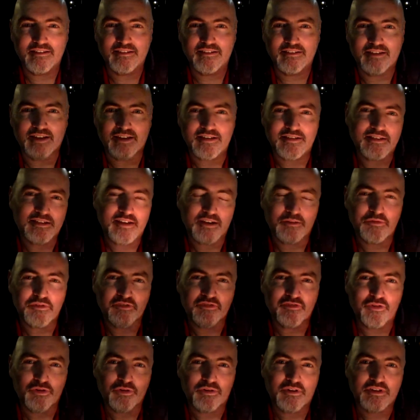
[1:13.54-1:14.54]
Yesterday we
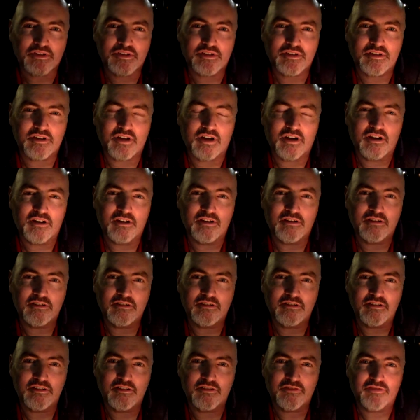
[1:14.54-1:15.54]
focused
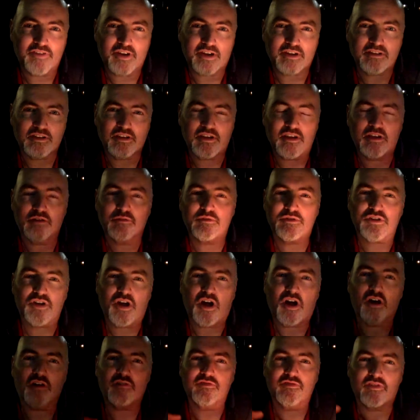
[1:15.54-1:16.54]
on the fact that he was
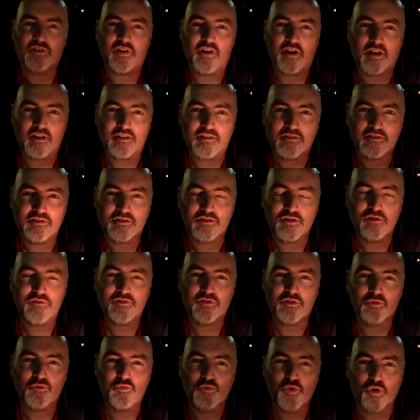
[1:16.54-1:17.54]
hovering
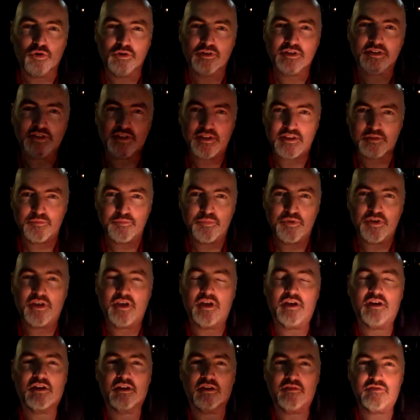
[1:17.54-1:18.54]
over the waters at the
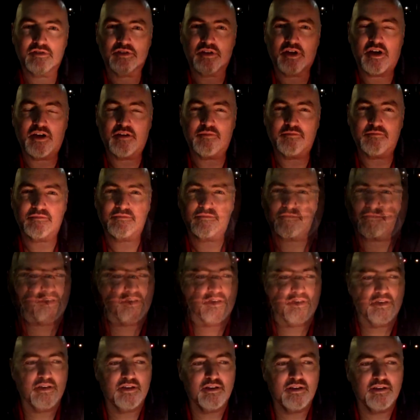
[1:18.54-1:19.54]
beginning of time.
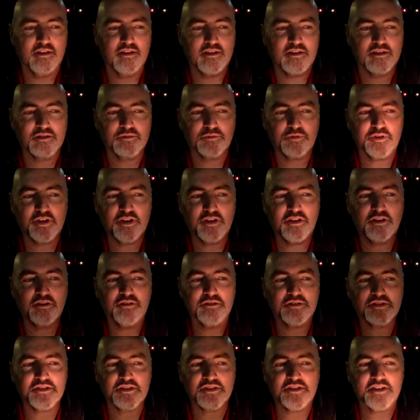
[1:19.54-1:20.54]
So we're going to
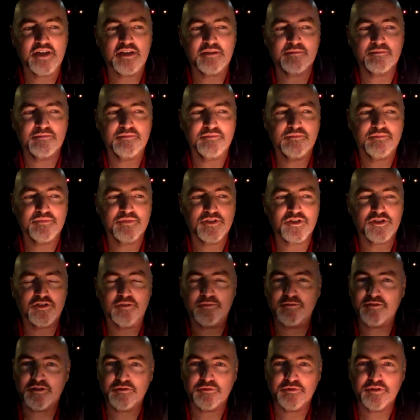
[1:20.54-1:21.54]
use the same
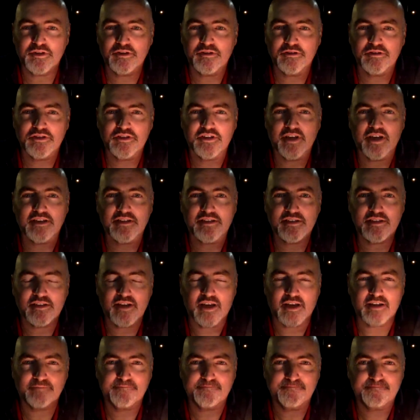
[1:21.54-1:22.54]
scripture we used
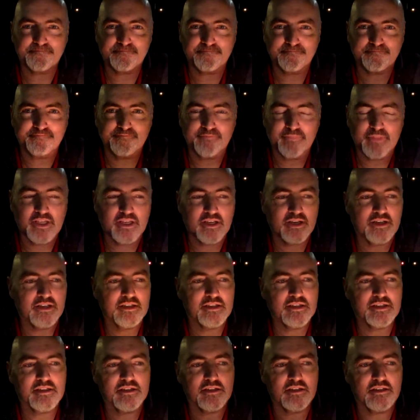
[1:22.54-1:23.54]
yesterday,
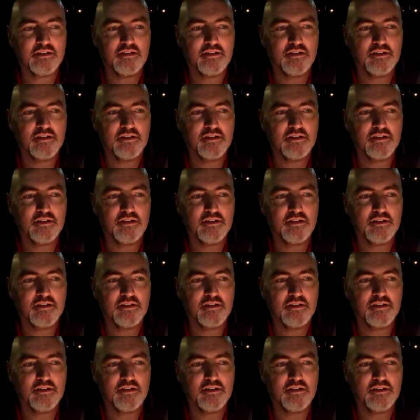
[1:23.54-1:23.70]
and